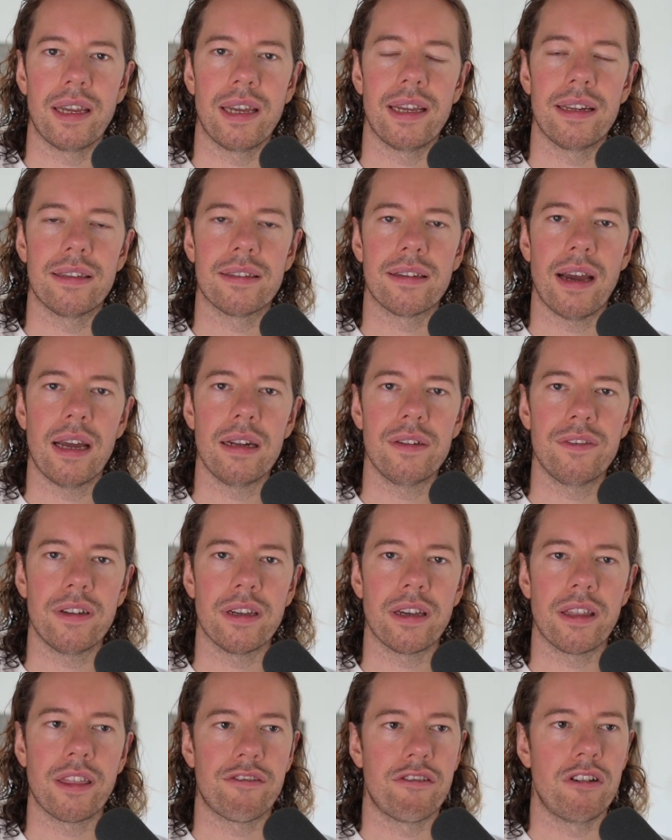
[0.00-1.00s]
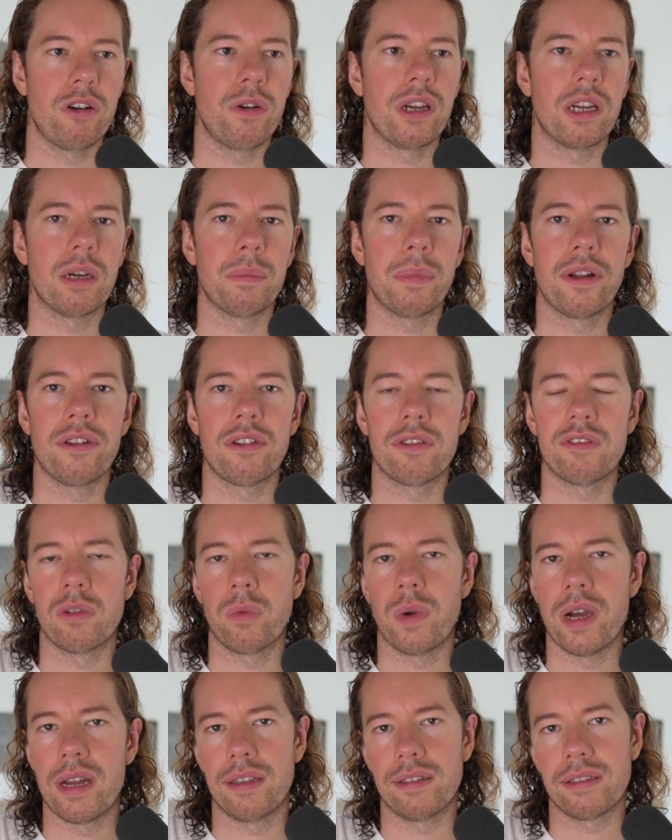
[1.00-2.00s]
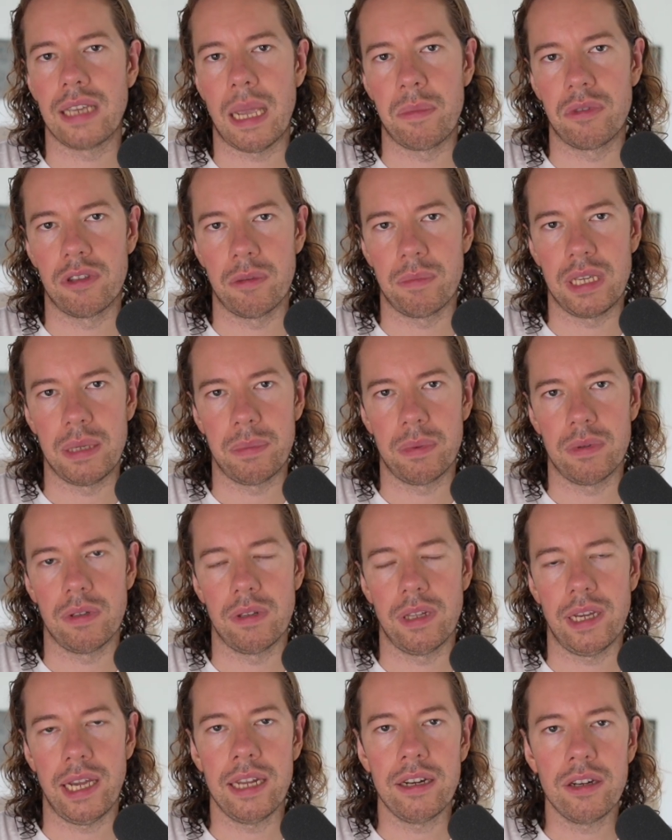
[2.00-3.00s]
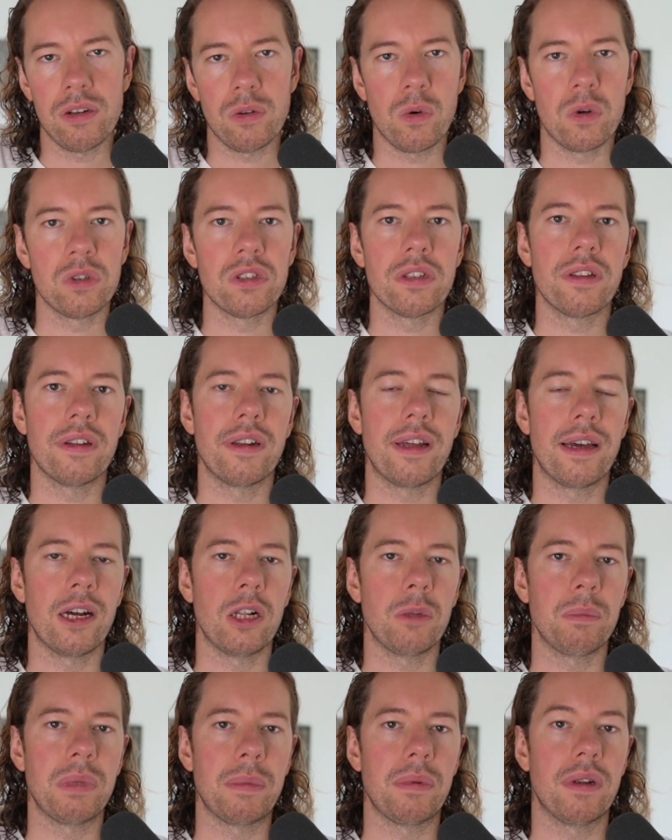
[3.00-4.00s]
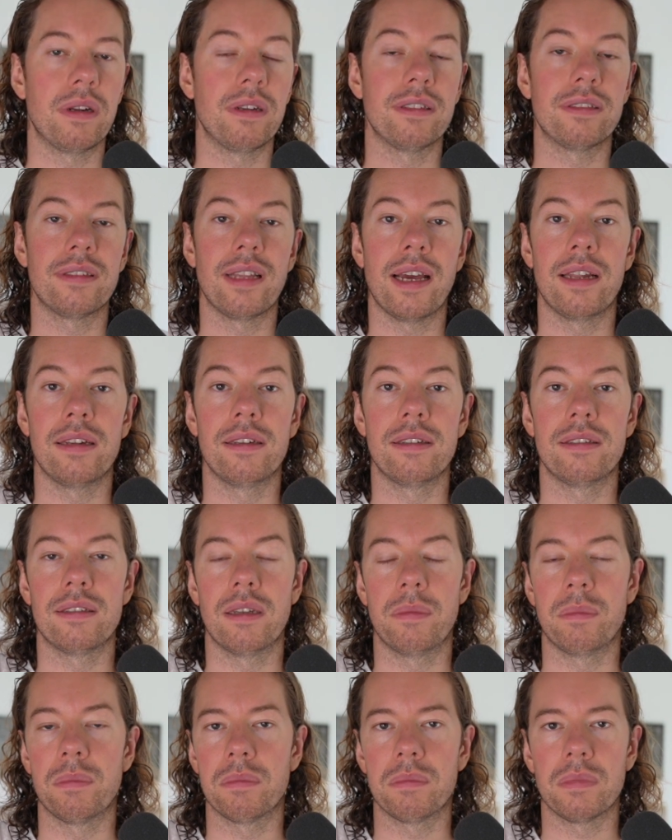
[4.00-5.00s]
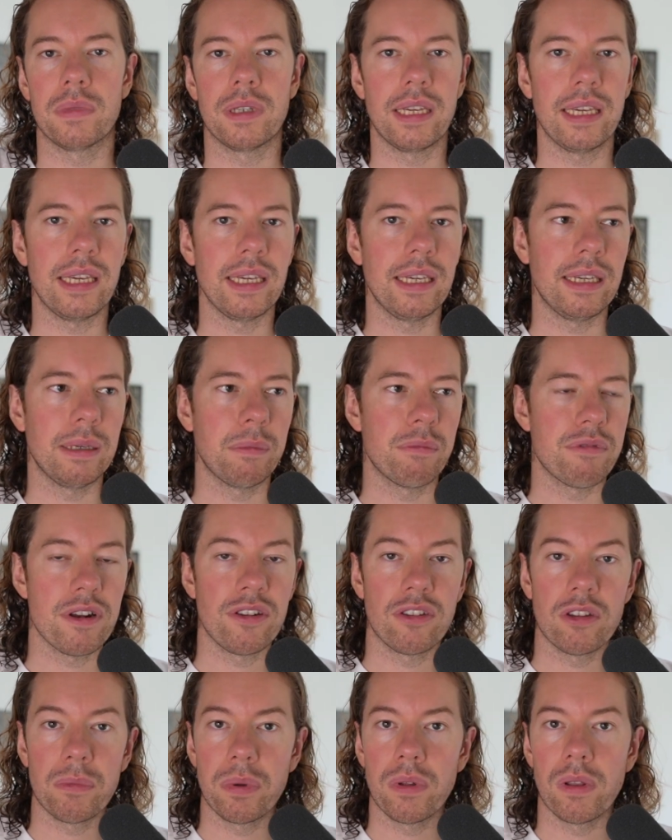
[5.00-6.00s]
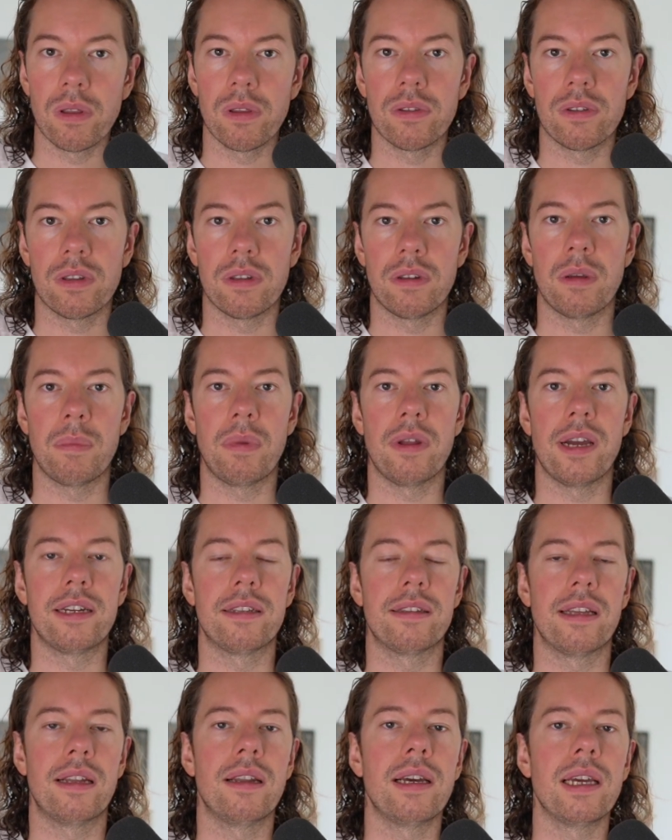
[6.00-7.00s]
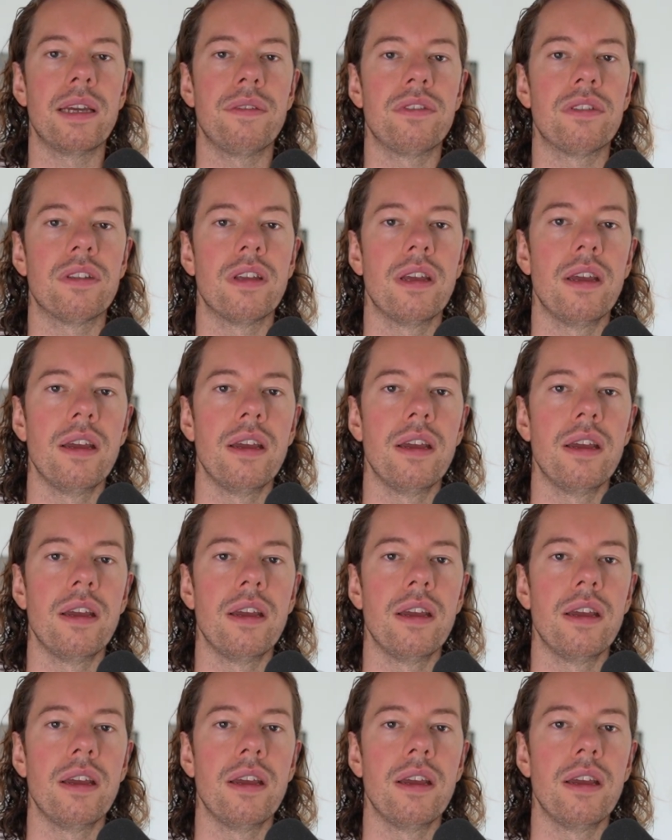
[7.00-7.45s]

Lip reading: it's kind of like throwing a bunch of awareness games at people in an order that help people understand some key principles and apply it to their lives.